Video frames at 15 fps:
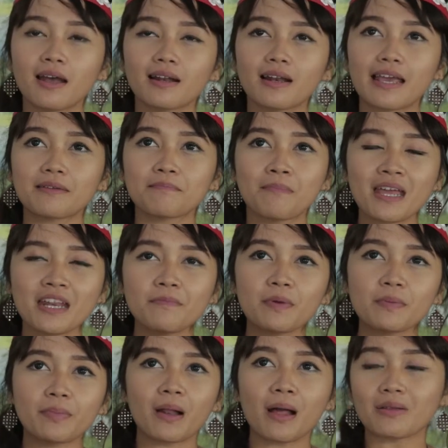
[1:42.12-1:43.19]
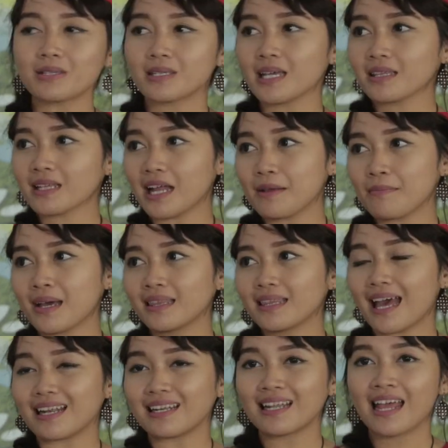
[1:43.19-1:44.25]
like many people outside
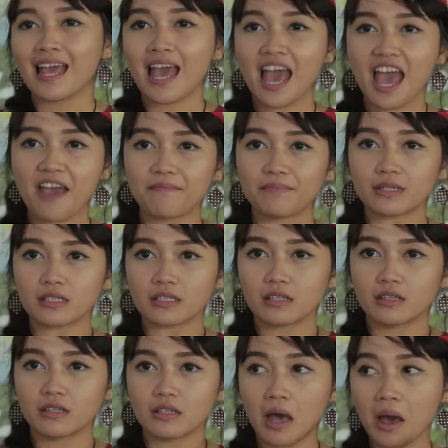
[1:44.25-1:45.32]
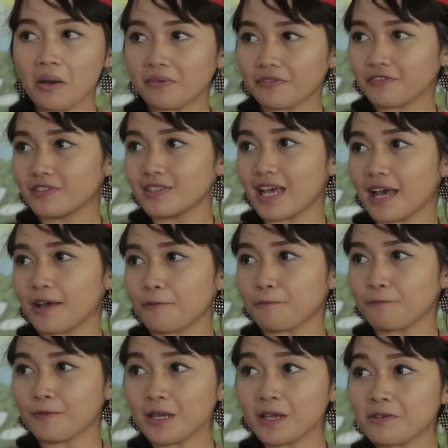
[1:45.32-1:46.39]
Kalimantan have a thought that
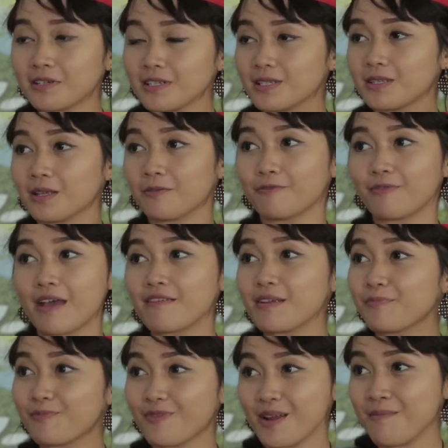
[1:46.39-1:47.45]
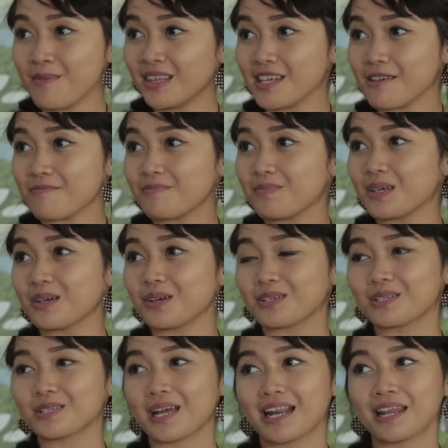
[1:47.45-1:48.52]
we are still very primitive
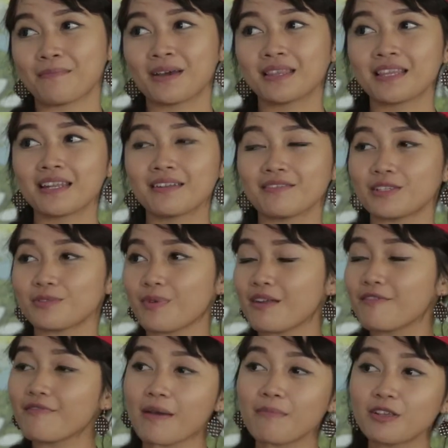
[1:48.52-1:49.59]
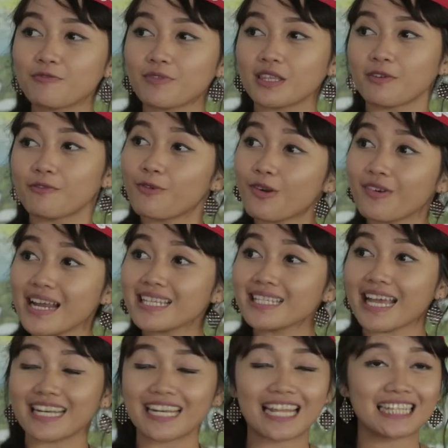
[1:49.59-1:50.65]
because Kalimantan is very famous with the forest,
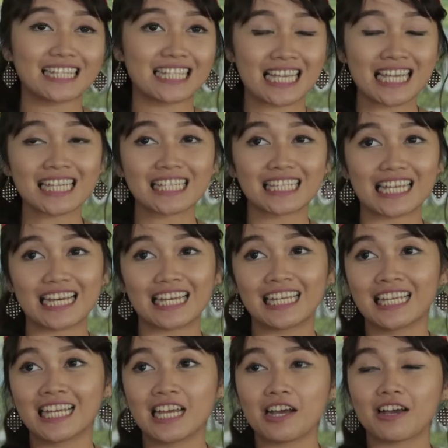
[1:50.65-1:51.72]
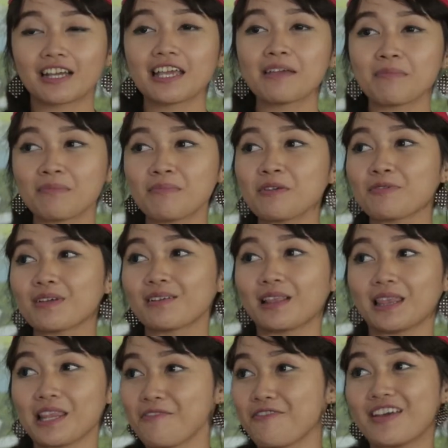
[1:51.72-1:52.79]
and they think that okay, maybe we
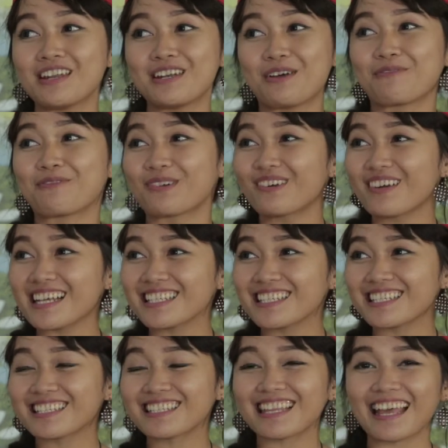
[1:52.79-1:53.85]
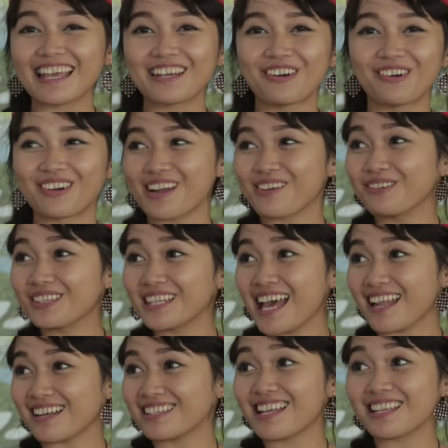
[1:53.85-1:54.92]
live in the forest just like
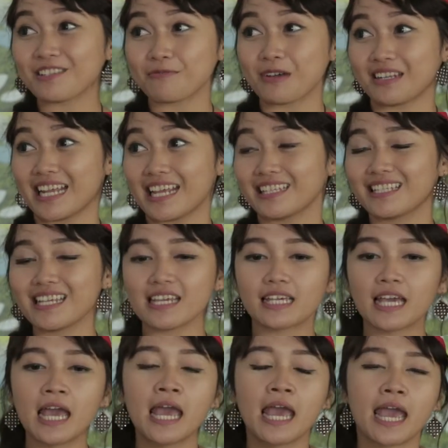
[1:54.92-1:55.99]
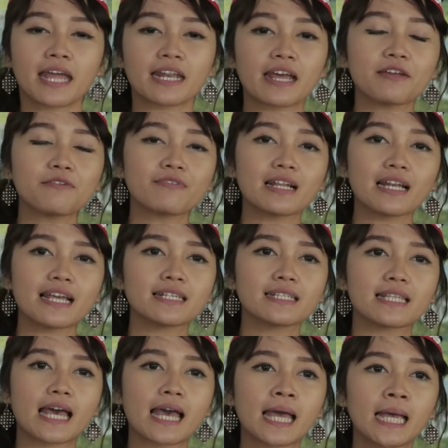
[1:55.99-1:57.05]
orangutan. That's what they think. And I realized
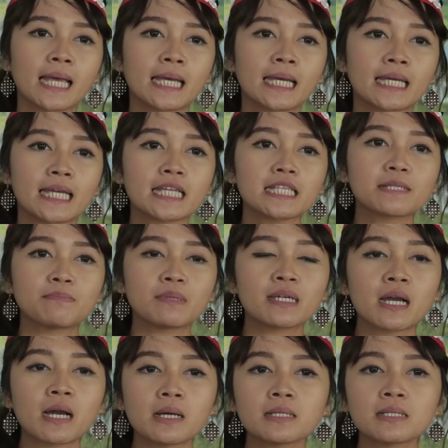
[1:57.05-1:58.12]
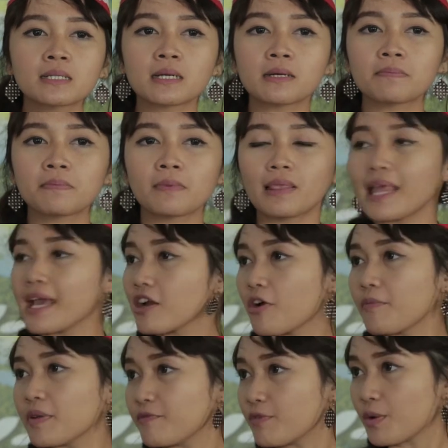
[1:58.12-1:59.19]
that it's because of lack
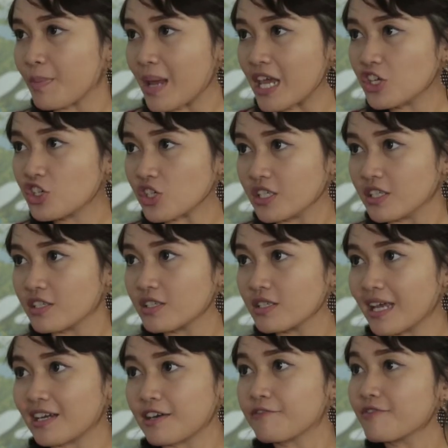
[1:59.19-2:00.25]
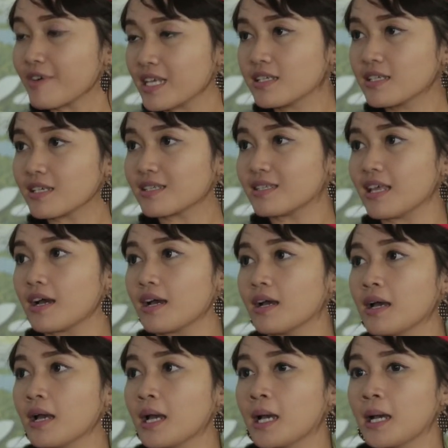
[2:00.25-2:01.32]
of information and references that
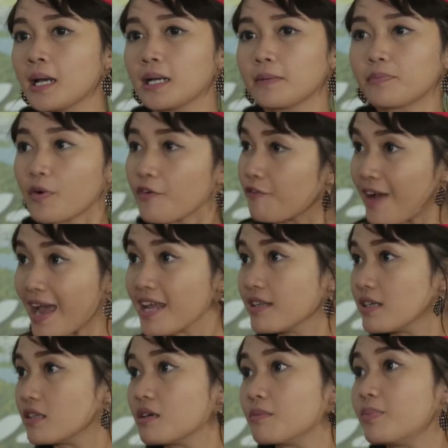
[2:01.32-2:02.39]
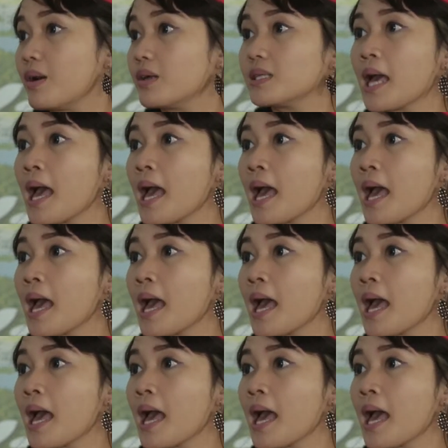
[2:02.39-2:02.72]
provided about